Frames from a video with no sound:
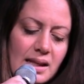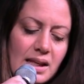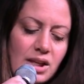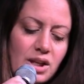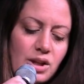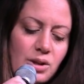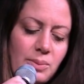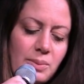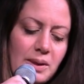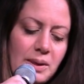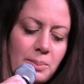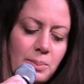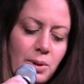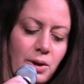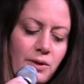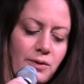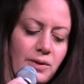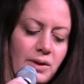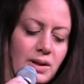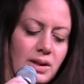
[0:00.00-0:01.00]
you being
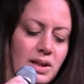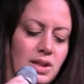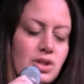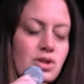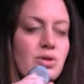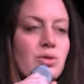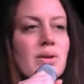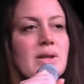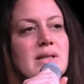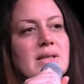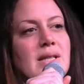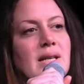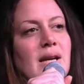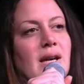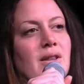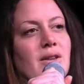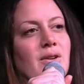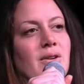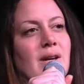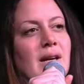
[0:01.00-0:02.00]
perfectly joined
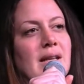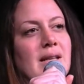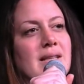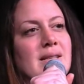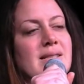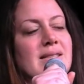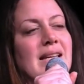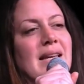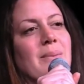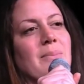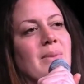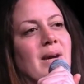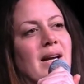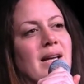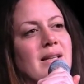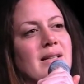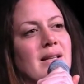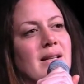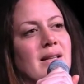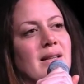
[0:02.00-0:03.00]
together in the same
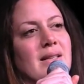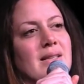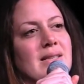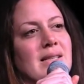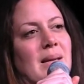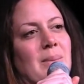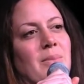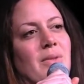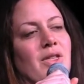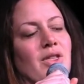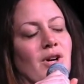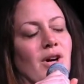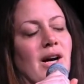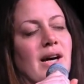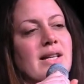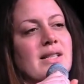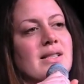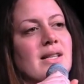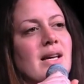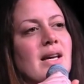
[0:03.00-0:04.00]
mind and the same
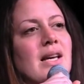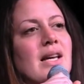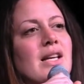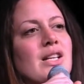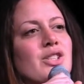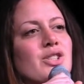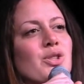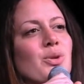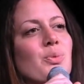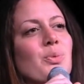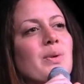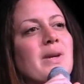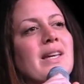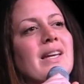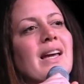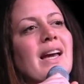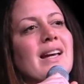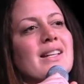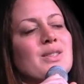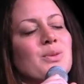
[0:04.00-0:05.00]
thought. So
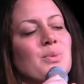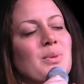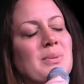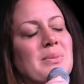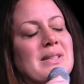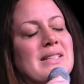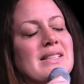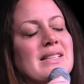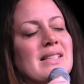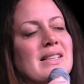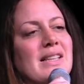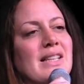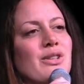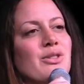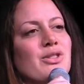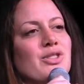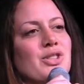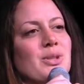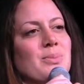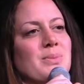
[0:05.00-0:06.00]
we as a women's
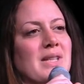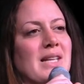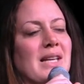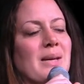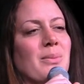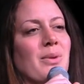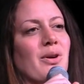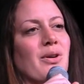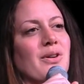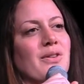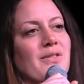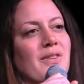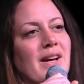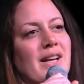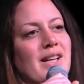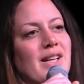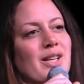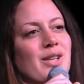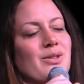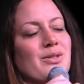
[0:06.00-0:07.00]
leadership team are
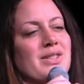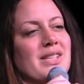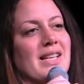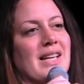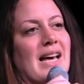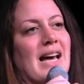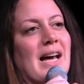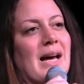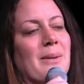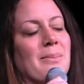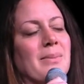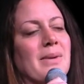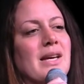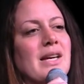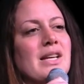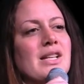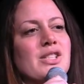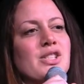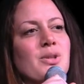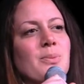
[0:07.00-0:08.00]
inviting you to come
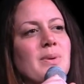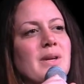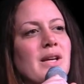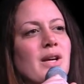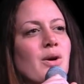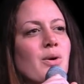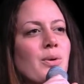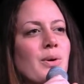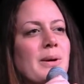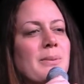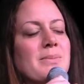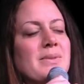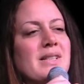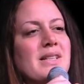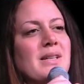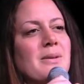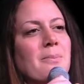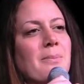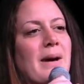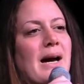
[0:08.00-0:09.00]
to be equipped
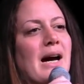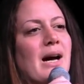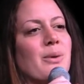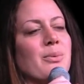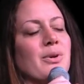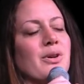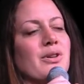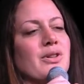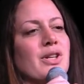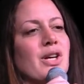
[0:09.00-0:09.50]
and empowered